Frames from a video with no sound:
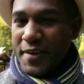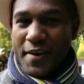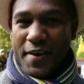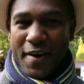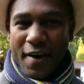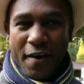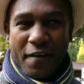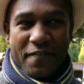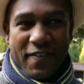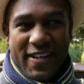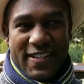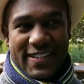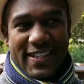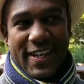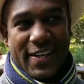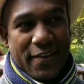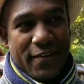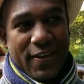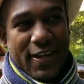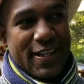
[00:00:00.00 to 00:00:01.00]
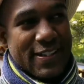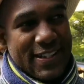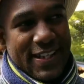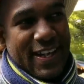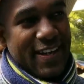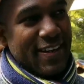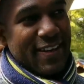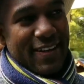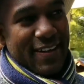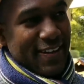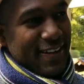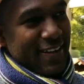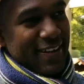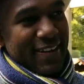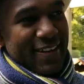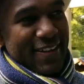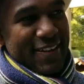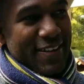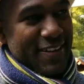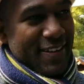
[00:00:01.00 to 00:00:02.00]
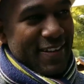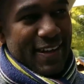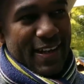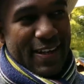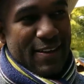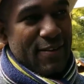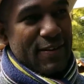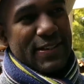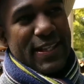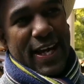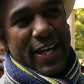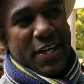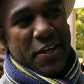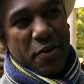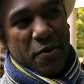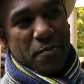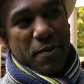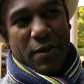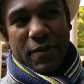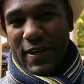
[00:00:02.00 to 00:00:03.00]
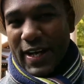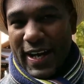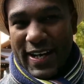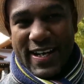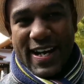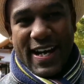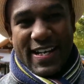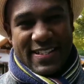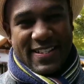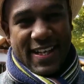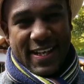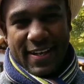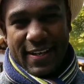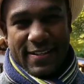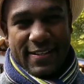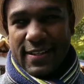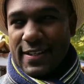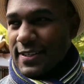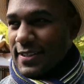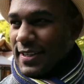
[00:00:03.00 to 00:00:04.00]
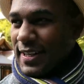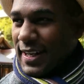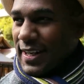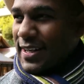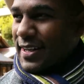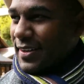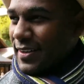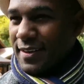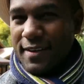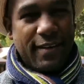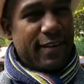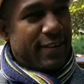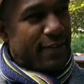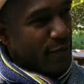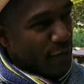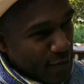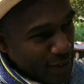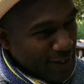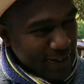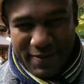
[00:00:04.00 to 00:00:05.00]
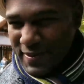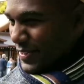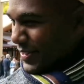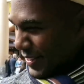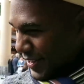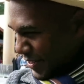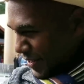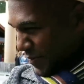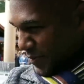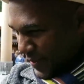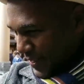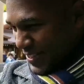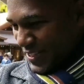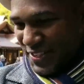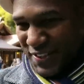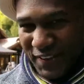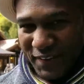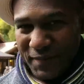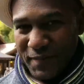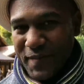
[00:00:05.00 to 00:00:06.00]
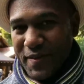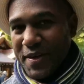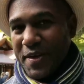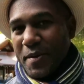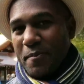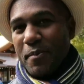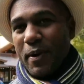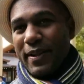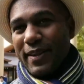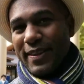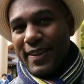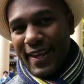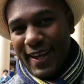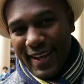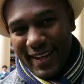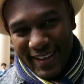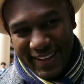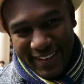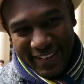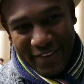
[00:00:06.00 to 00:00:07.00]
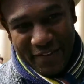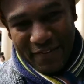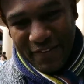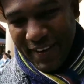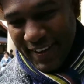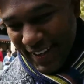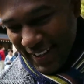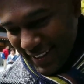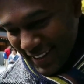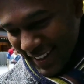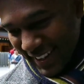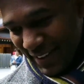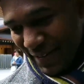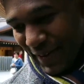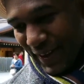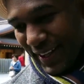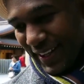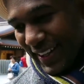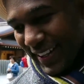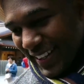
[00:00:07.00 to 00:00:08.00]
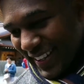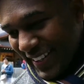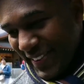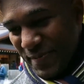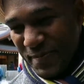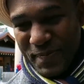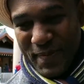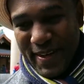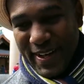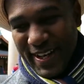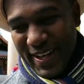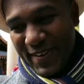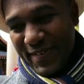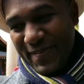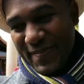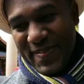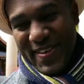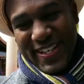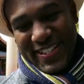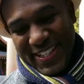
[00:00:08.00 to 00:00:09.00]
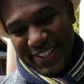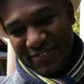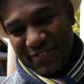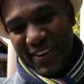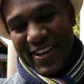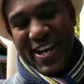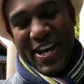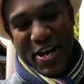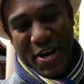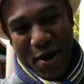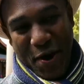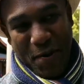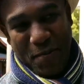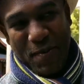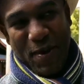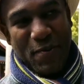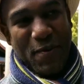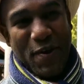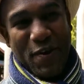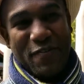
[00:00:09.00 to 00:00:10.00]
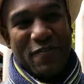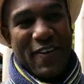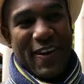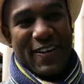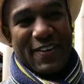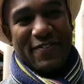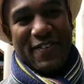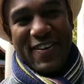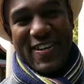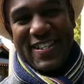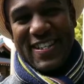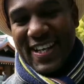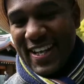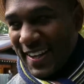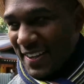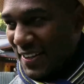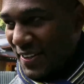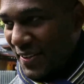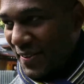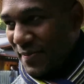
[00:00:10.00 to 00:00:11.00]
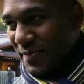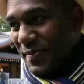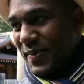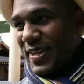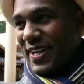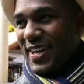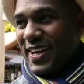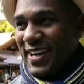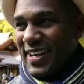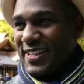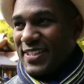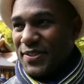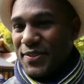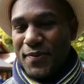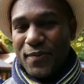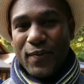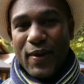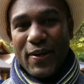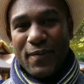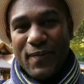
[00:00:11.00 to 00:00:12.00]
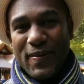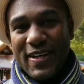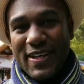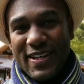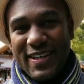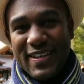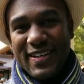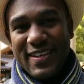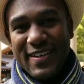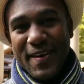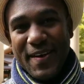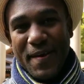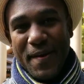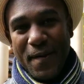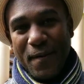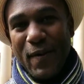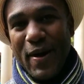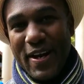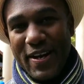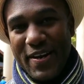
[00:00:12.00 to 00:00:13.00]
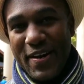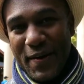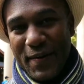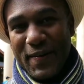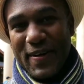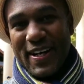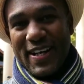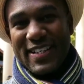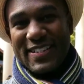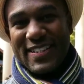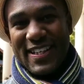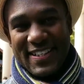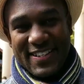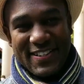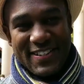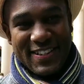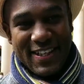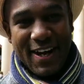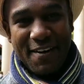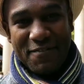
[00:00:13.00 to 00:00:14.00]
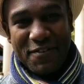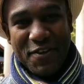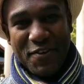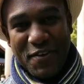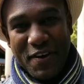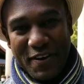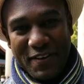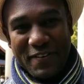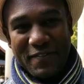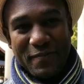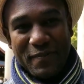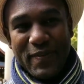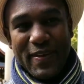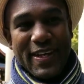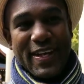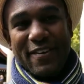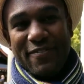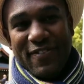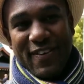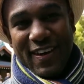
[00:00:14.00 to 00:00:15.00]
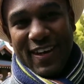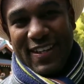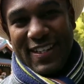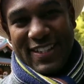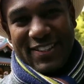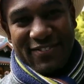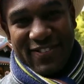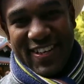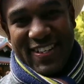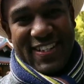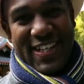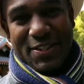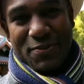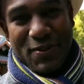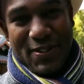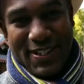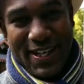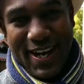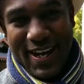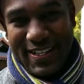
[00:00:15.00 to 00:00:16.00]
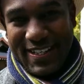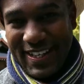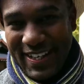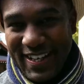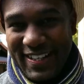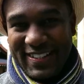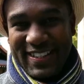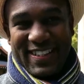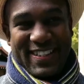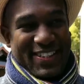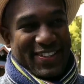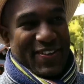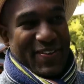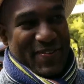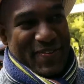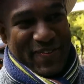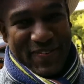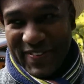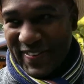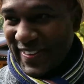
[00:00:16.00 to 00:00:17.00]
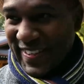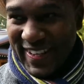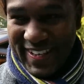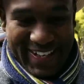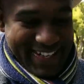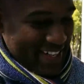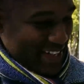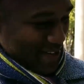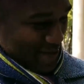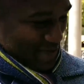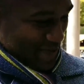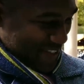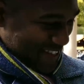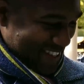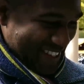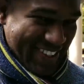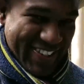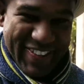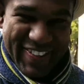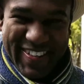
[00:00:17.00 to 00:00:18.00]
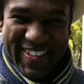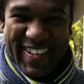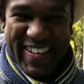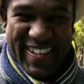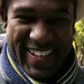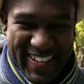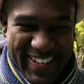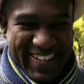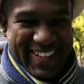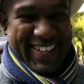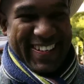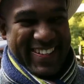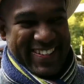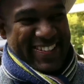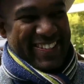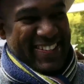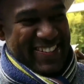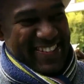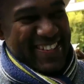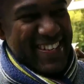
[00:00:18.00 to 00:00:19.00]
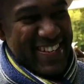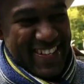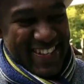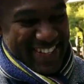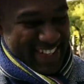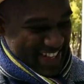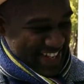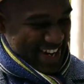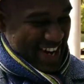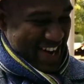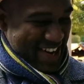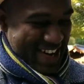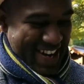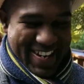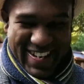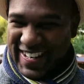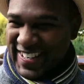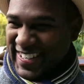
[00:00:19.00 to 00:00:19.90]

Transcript: how fast can you run? I said, and I was like, QBO, like 9 seconds. And he's like, really? He's like, come, let's go. But then the funny thing, well, yes, it's funny now, but we felt for his health because when we went down and they set us off to run, he fell on his face as we started. So we were like, is he okay? Is he all right?